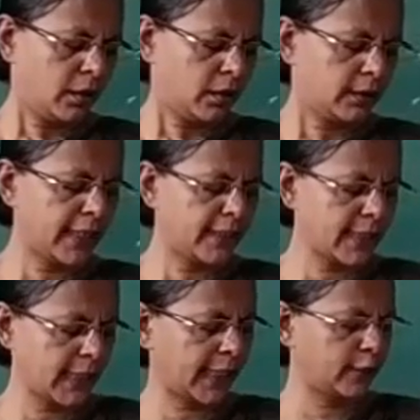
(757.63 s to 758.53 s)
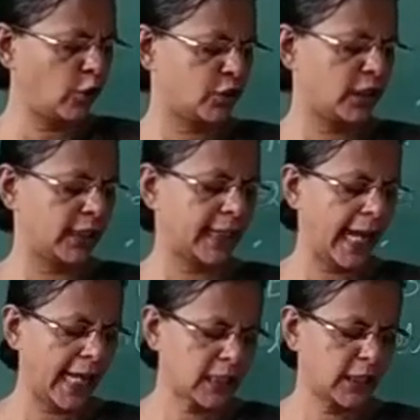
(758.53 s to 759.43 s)
That is the second question.
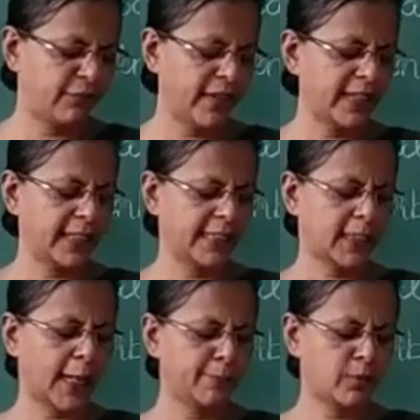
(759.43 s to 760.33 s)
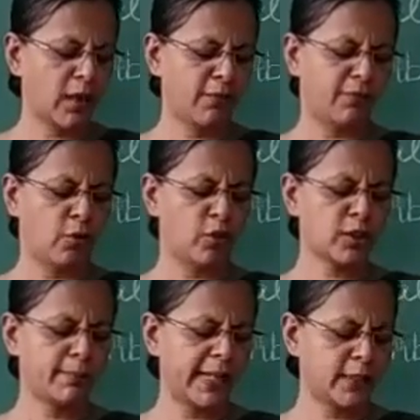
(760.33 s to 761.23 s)
Classify the types of
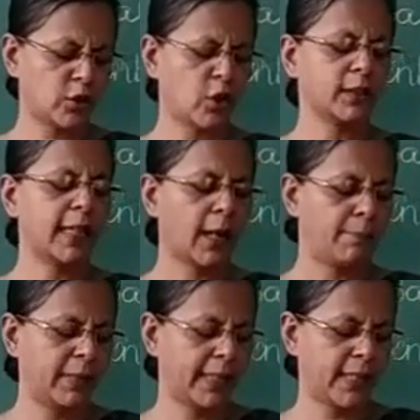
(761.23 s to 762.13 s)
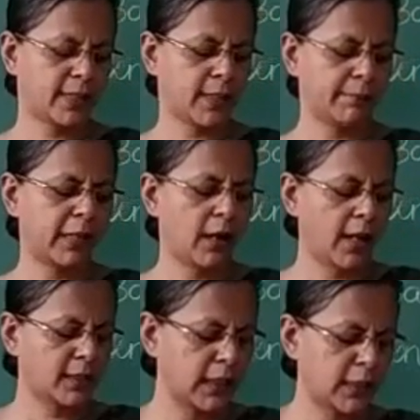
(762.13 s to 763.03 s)
force based on their application,
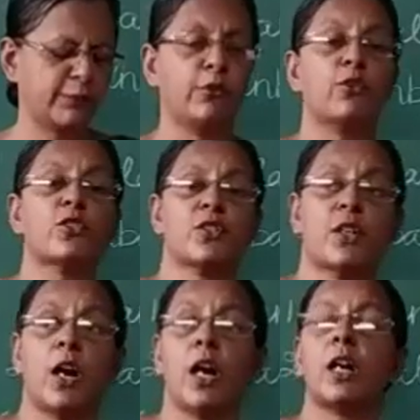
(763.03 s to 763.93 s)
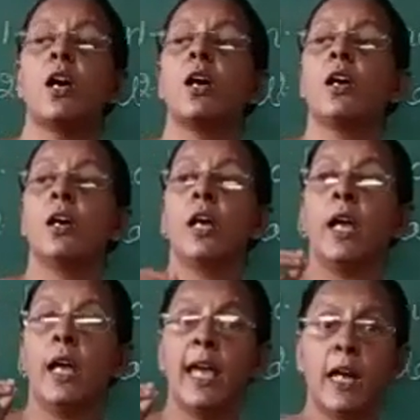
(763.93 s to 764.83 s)
because these forces are
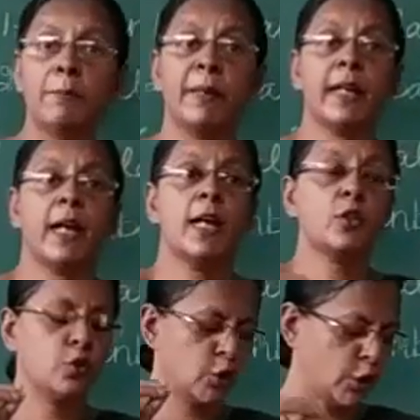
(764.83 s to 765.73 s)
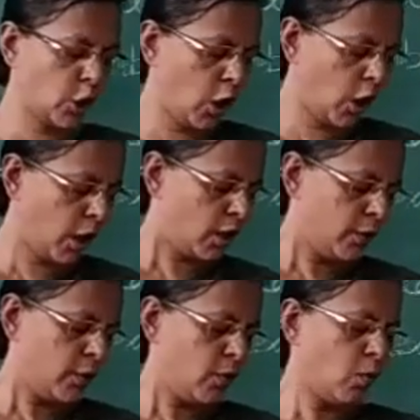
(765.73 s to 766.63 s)
helping us to
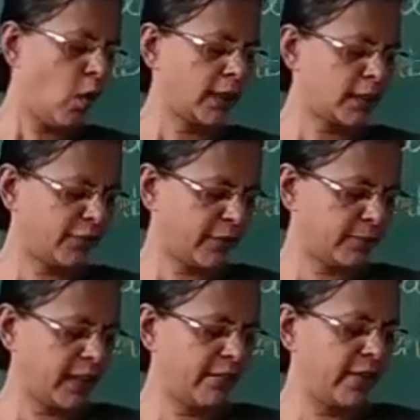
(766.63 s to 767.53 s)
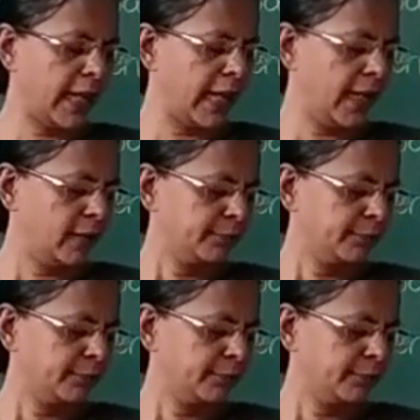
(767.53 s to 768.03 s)
draw water from the well.